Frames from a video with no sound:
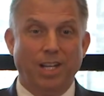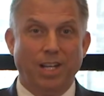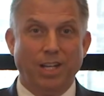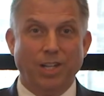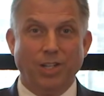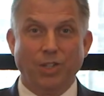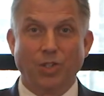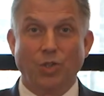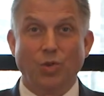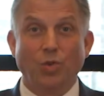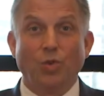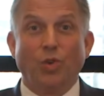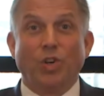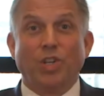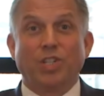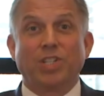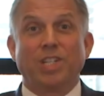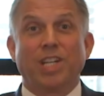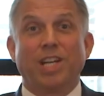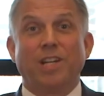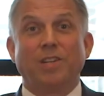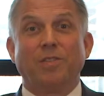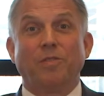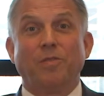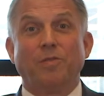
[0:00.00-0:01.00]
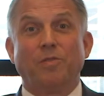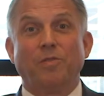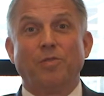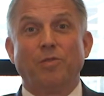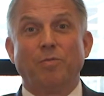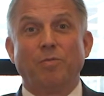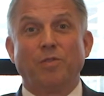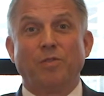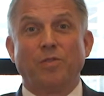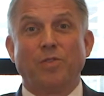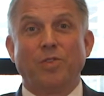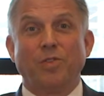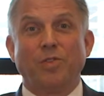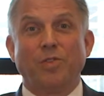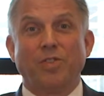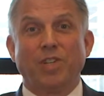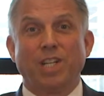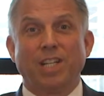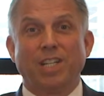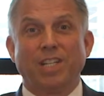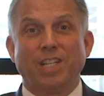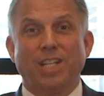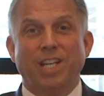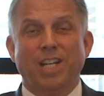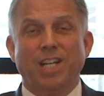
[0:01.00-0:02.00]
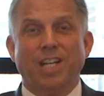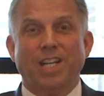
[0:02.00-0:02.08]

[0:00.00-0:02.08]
So a standard form of contract